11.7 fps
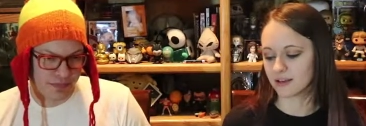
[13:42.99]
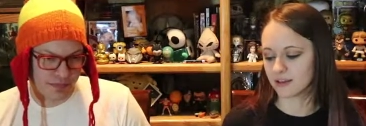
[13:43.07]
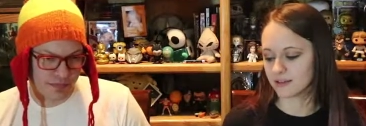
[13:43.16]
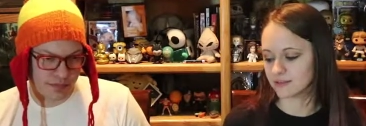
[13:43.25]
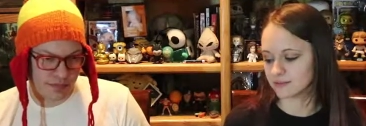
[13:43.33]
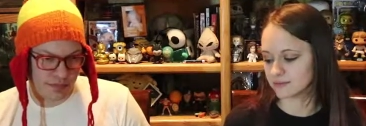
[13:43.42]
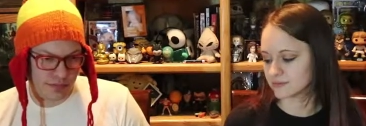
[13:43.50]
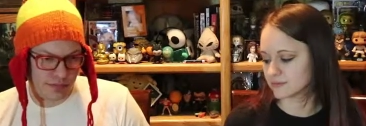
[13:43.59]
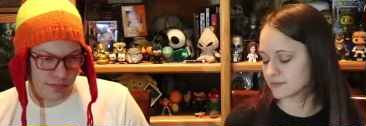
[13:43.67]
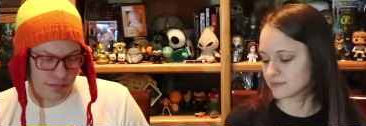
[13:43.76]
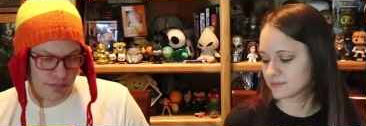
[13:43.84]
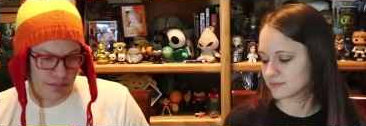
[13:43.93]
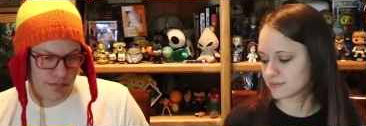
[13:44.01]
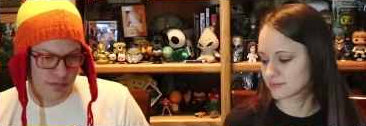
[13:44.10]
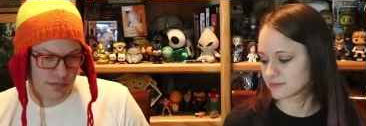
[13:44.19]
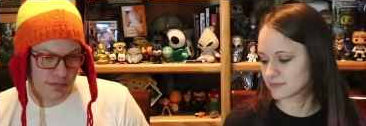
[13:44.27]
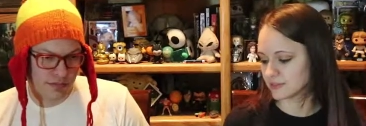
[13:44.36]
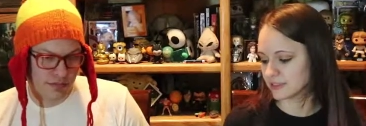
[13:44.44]
Speaker 1: and
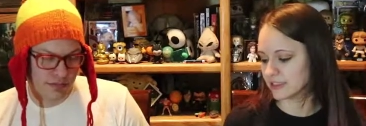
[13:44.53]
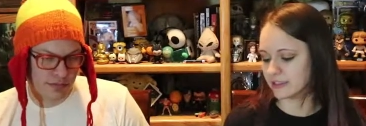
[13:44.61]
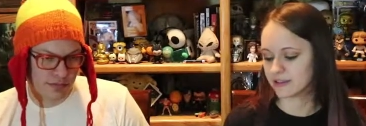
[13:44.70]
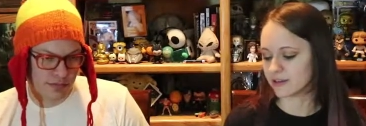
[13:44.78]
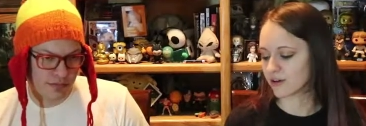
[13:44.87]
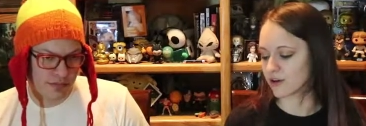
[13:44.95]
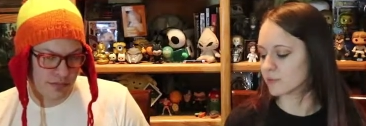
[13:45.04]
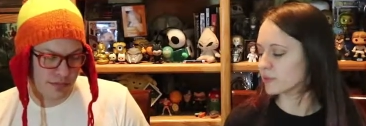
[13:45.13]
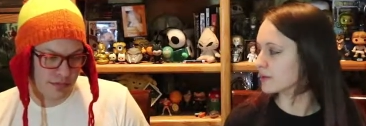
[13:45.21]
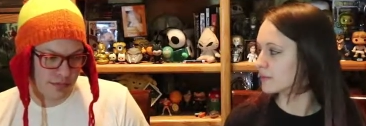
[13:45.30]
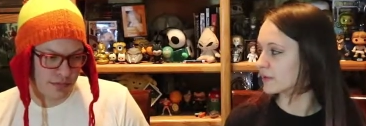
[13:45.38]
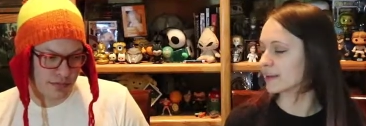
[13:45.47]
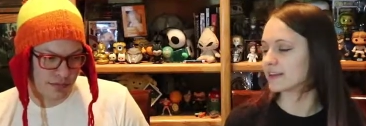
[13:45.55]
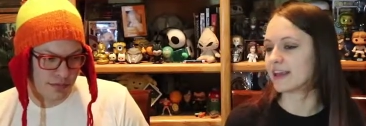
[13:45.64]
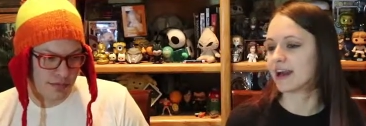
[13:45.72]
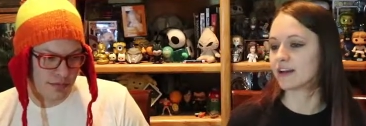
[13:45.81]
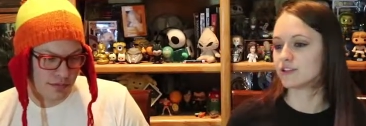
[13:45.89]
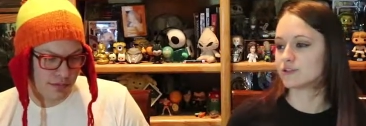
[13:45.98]
in in a heartbeat, I'd be like,
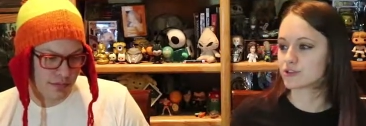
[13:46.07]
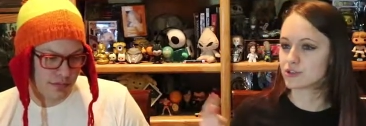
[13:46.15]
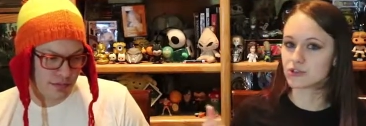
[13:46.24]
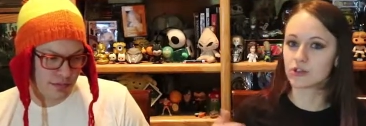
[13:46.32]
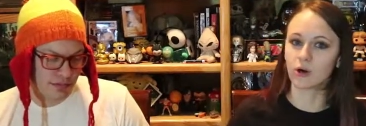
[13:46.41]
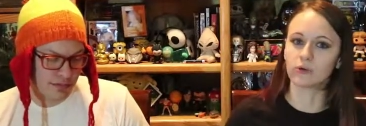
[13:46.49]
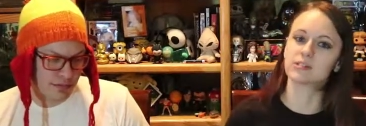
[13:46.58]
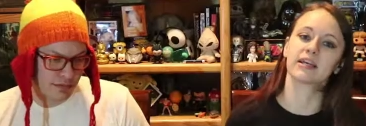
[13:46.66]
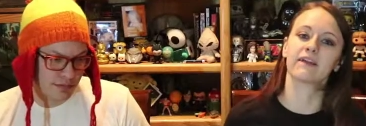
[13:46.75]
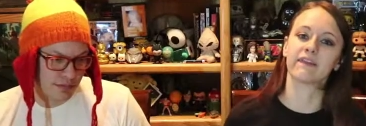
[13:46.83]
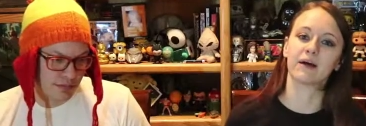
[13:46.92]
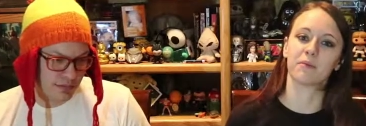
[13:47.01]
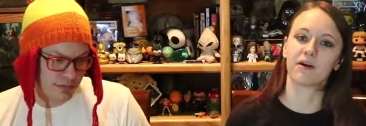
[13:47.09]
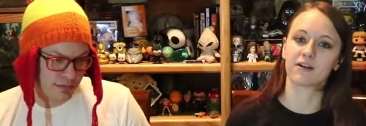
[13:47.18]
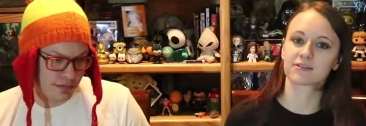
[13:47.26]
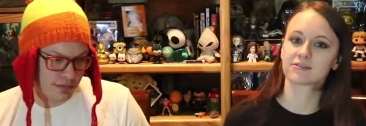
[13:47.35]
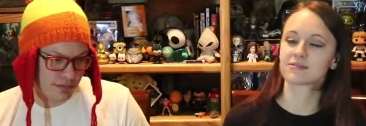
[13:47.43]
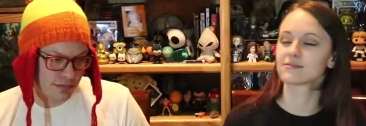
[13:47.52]
yeah, you should totes get that
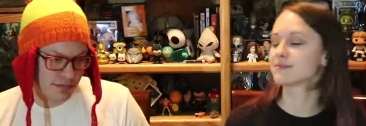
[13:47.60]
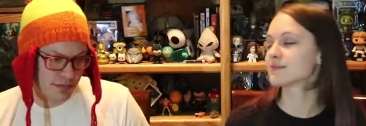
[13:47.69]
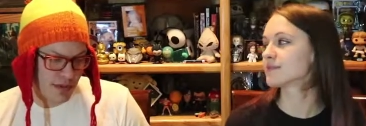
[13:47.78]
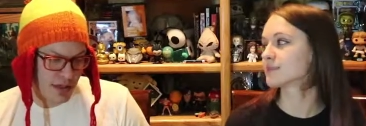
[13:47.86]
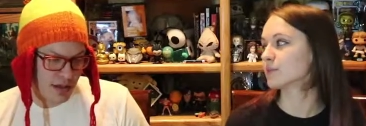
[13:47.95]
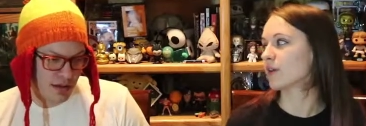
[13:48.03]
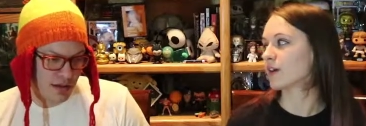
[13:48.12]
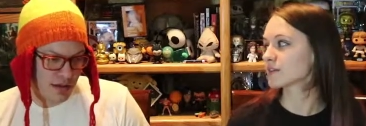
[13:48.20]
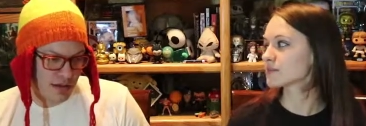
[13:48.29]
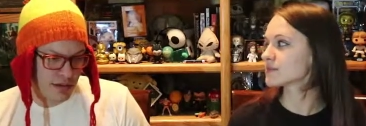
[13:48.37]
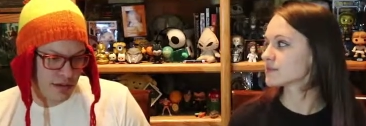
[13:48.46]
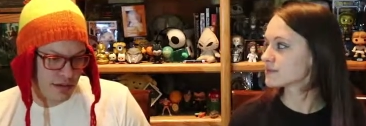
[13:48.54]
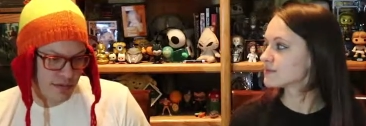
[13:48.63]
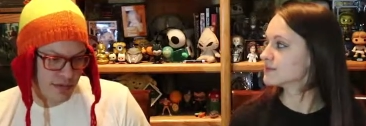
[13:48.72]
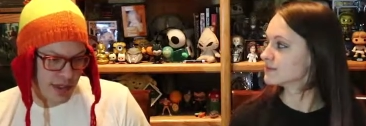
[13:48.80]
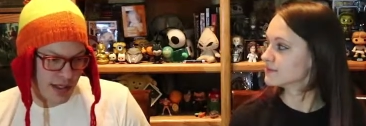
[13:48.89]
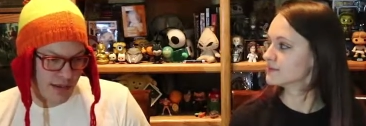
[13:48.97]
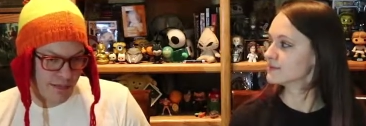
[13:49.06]
box. It's a good box.
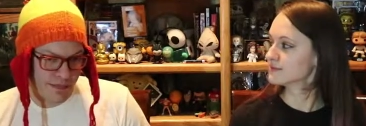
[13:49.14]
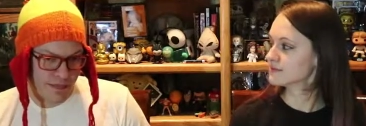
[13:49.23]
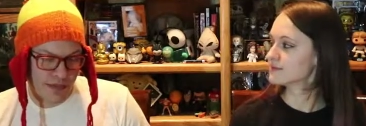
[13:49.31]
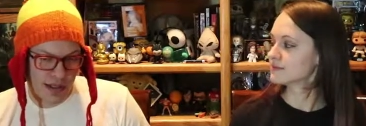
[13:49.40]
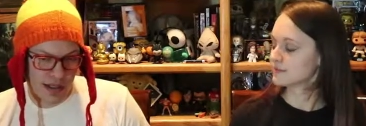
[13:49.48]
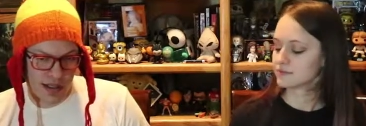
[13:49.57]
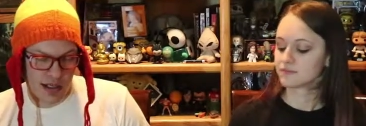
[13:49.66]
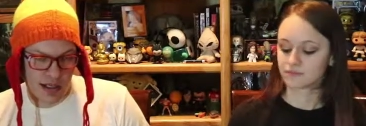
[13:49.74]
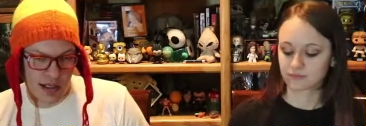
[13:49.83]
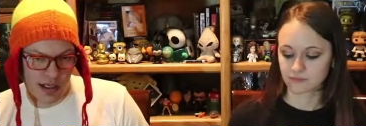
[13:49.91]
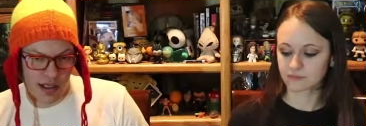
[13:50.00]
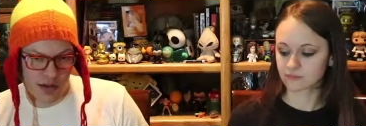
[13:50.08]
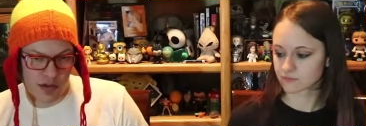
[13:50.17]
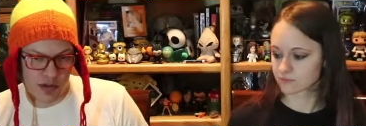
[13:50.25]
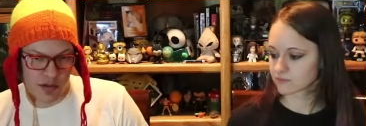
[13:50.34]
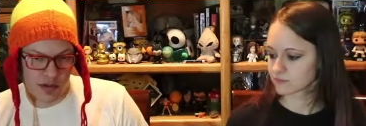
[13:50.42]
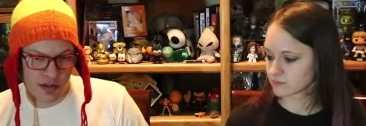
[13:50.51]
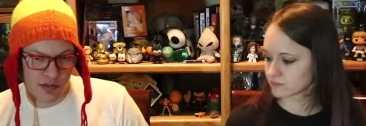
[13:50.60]
Speaker 2: Yeah, and I, I agree
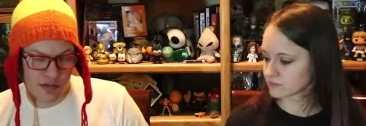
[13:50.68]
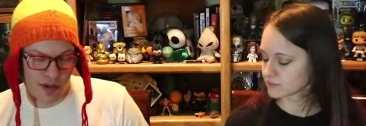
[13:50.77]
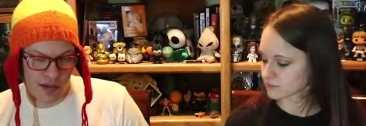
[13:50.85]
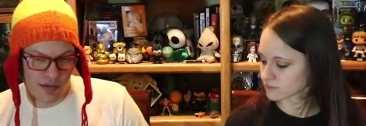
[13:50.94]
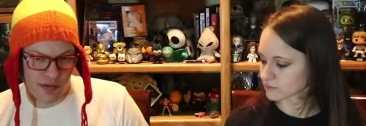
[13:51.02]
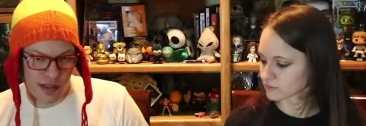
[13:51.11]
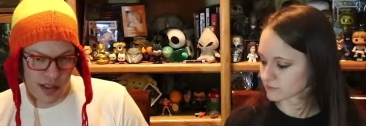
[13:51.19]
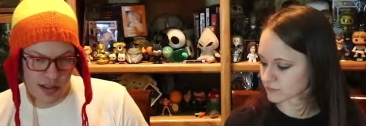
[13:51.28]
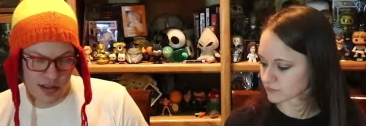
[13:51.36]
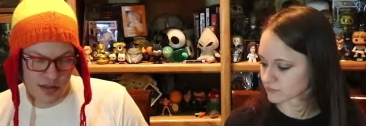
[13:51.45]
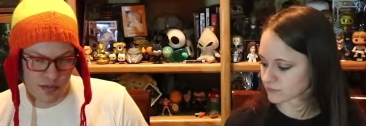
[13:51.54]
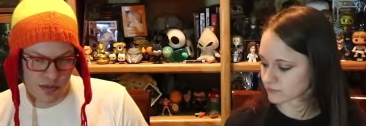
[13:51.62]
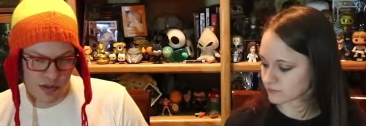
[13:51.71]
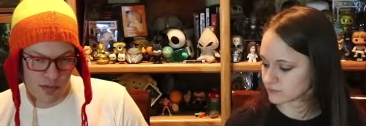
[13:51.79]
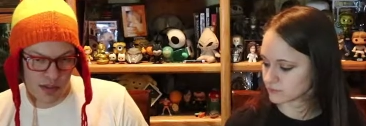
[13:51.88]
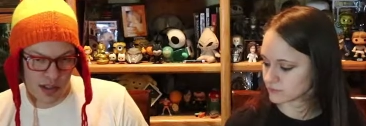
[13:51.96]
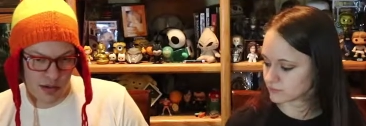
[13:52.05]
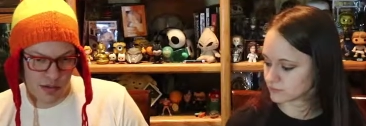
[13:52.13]
with you. Firefly is
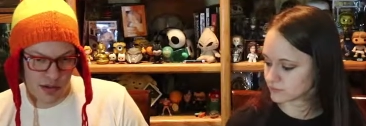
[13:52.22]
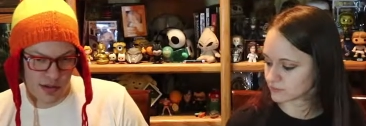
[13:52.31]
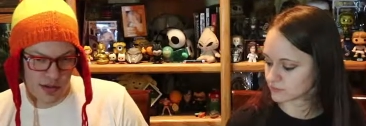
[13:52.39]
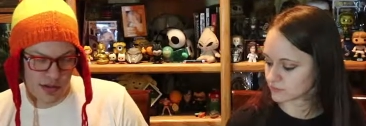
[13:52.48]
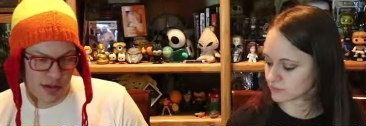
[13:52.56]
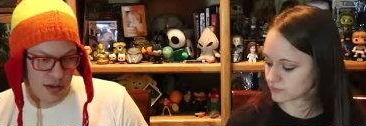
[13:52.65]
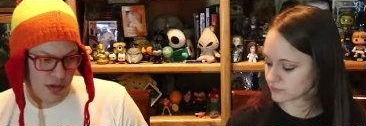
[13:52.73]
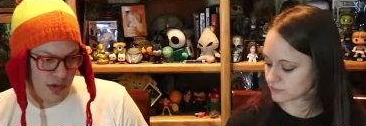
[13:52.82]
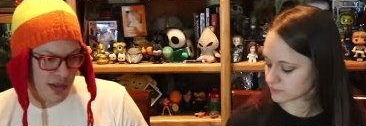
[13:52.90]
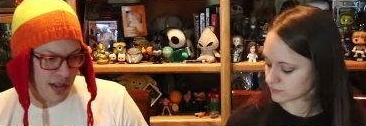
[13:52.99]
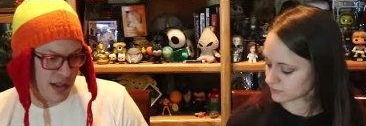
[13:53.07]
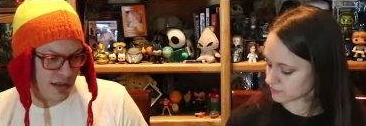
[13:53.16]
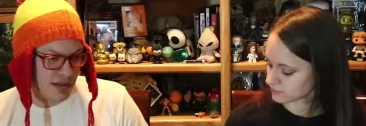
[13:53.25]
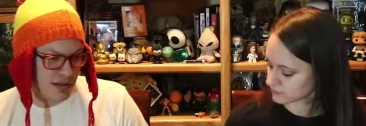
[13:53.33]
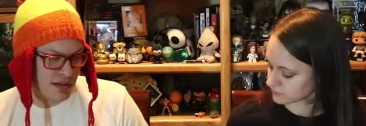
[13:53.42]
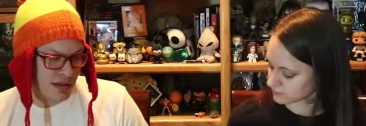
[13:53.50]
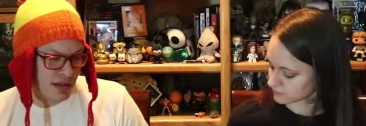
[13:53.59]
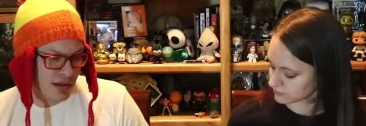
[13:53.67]
kind of one of those cult
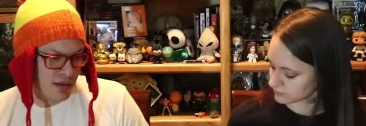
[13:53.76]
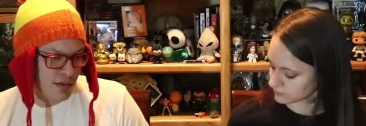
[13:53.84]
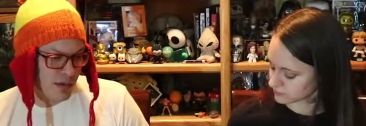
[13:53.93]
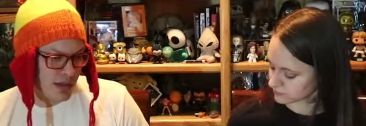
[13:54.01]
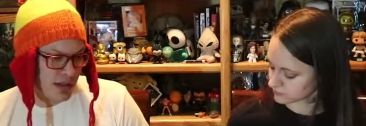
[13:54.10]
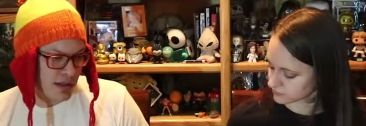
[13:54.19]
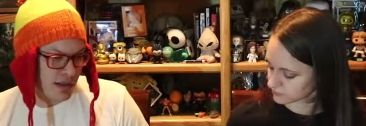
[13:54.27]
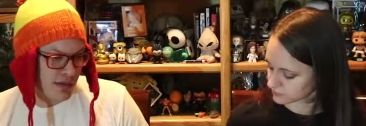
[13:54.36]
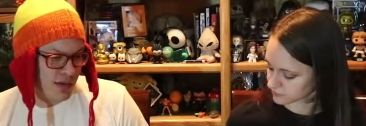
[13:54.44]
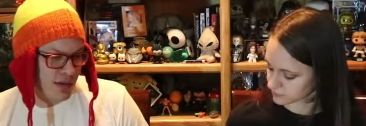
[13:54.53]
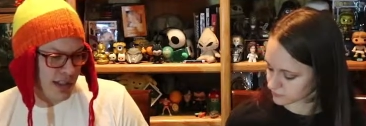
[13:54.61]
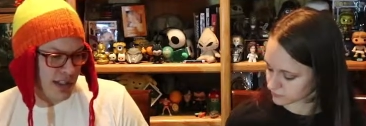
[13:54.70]
things where if you're